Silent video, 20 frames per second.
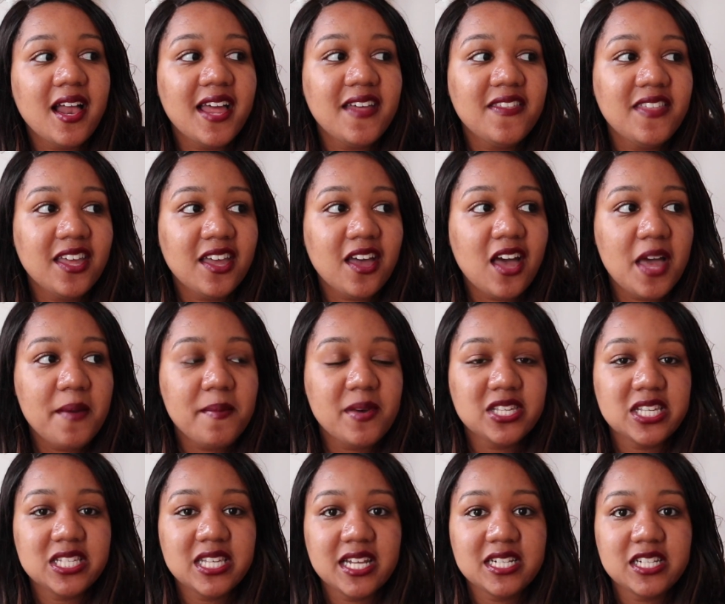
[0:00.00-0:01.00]
I think I
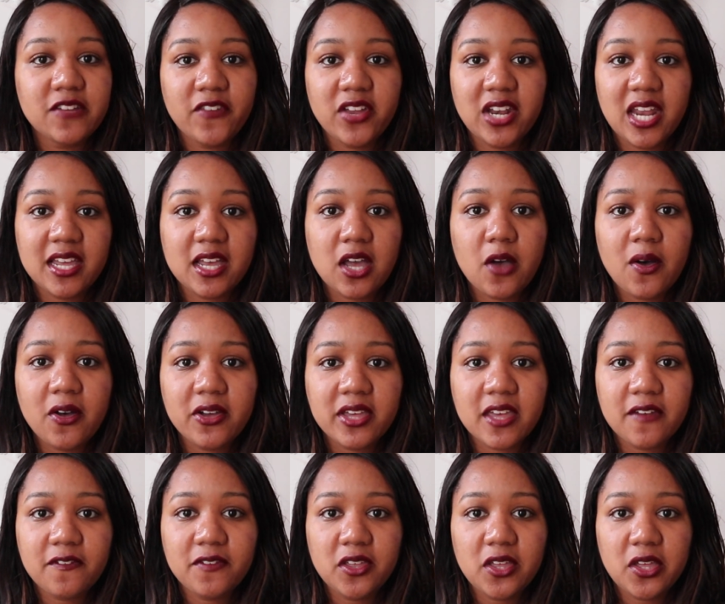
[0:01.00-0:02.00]
must have said something like, oh, I'll
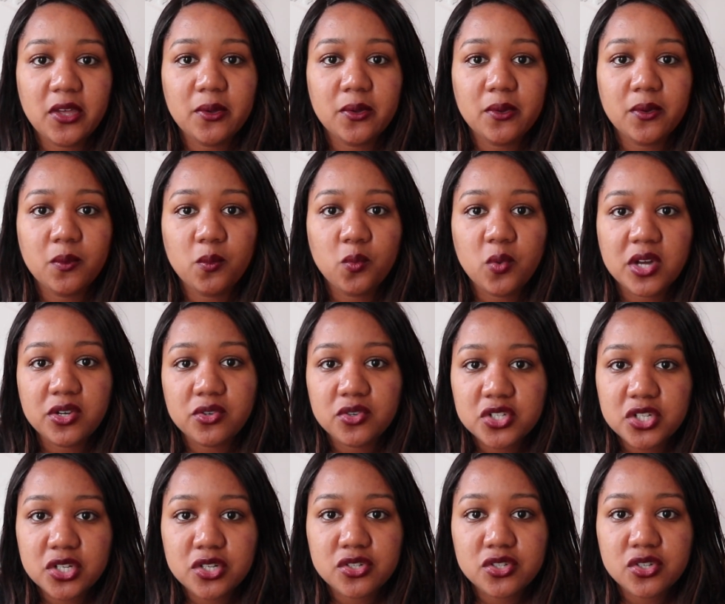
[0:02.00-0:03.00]
give you $1 or
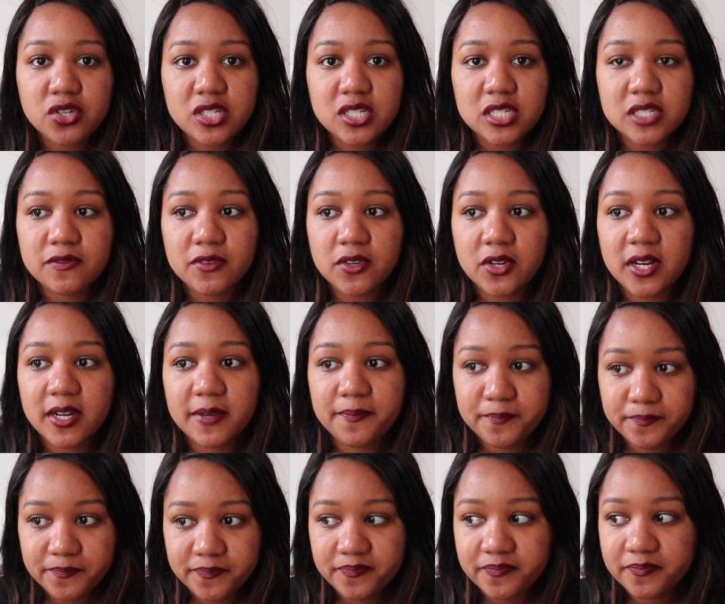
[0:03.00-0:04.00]
$2 for
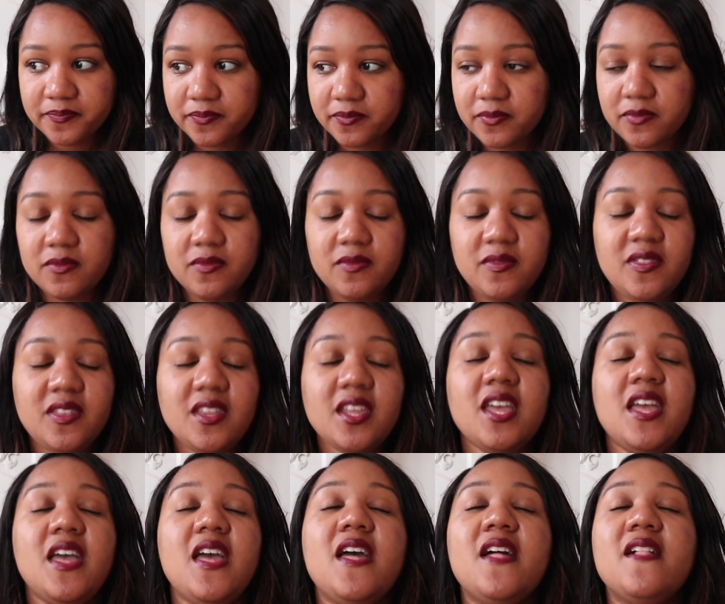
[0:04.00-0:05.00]

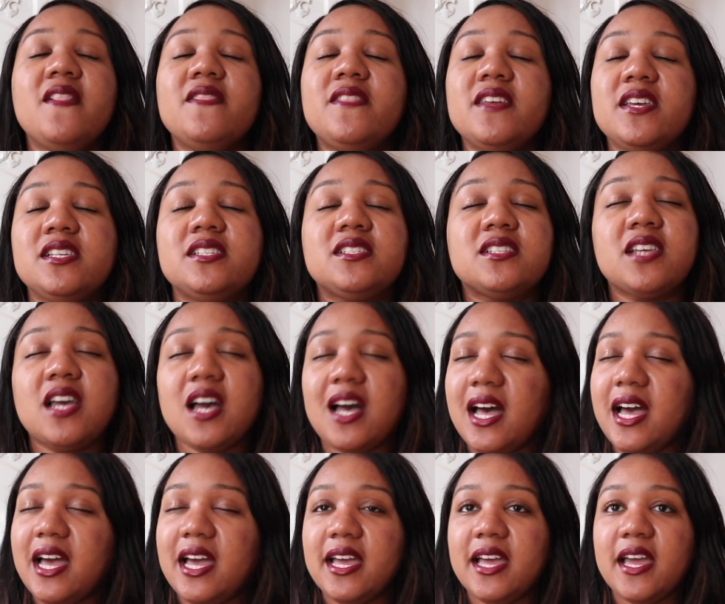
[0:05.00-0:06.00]
it. This
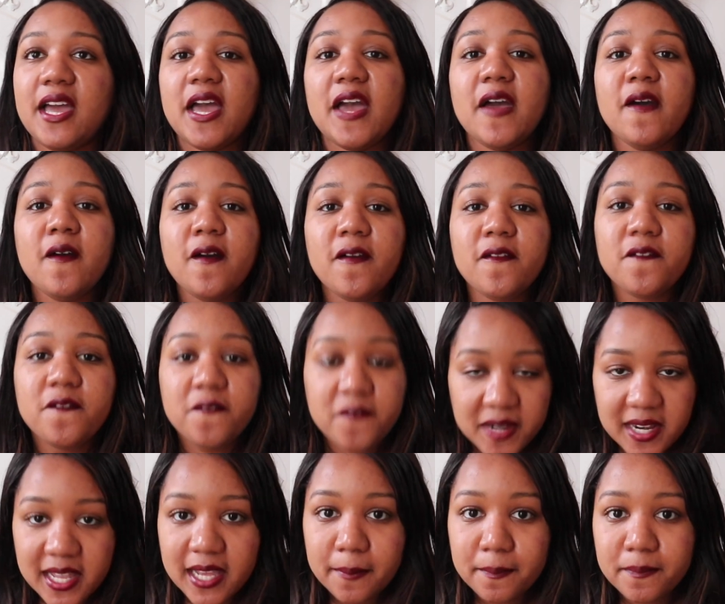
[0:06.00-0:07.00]
guy
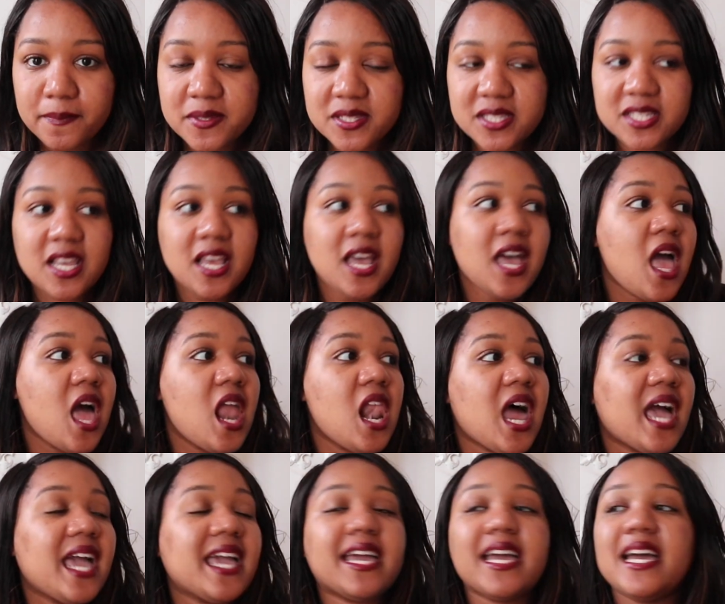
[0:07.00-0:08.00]
flips,
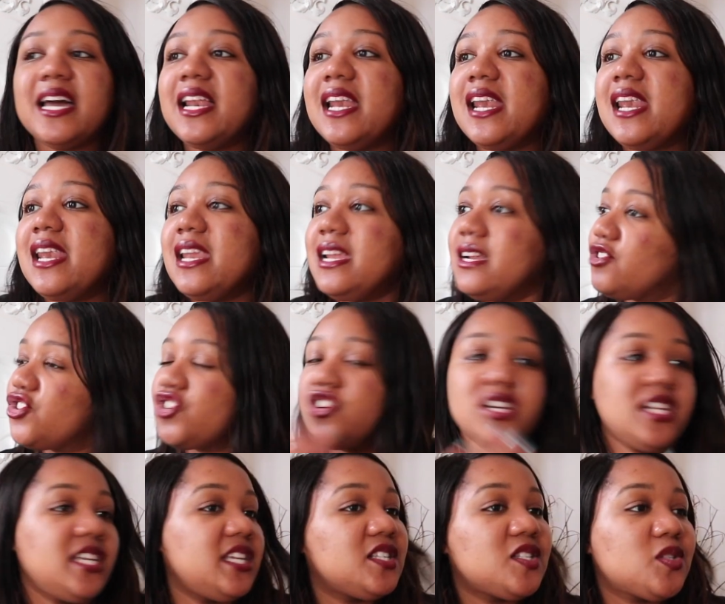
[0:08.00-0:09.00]
like
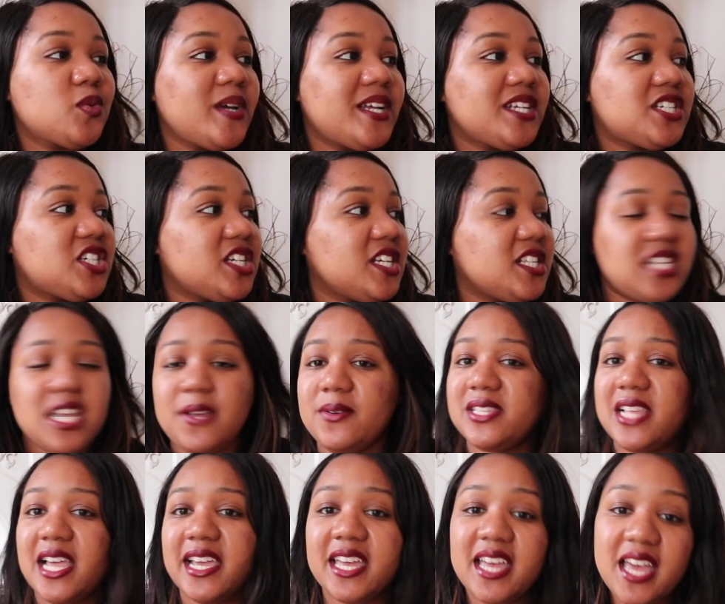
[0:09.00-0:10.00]
literally switches. He
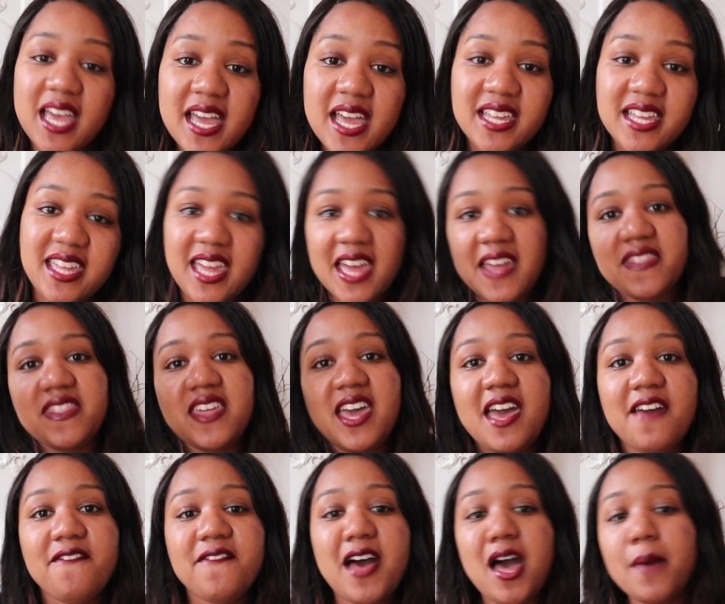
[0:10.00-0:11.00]
was like, get the
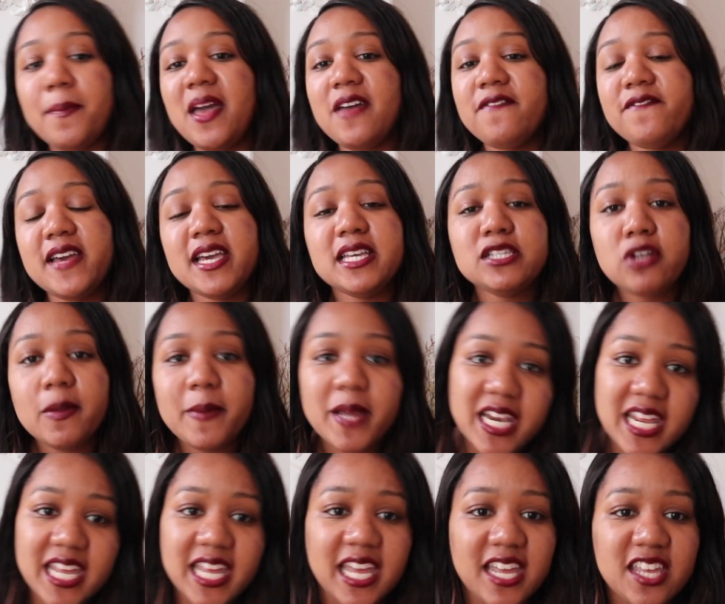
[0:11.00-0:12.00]
F out of my face or I'm
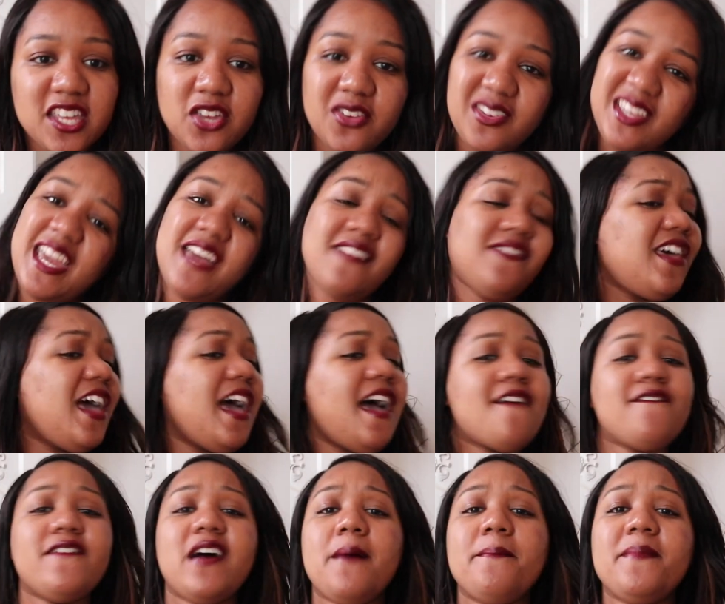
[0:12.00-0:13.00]
gonna hit you, get the
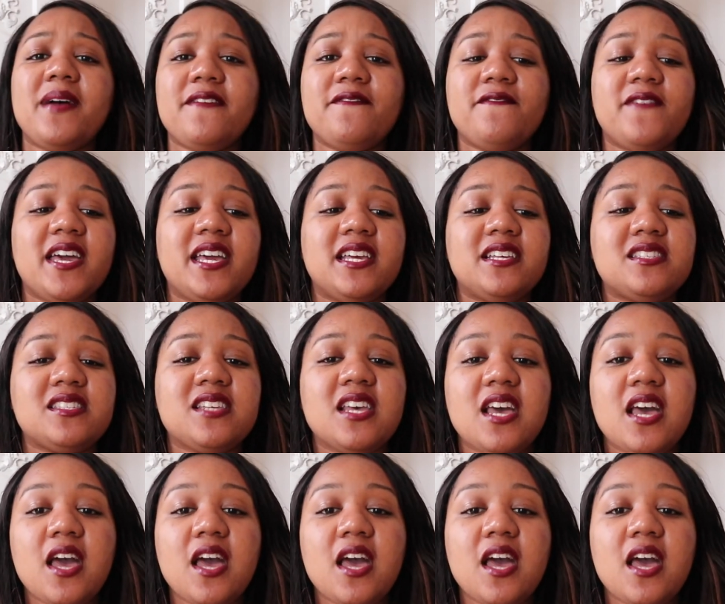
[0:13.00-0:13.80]
F out of my face.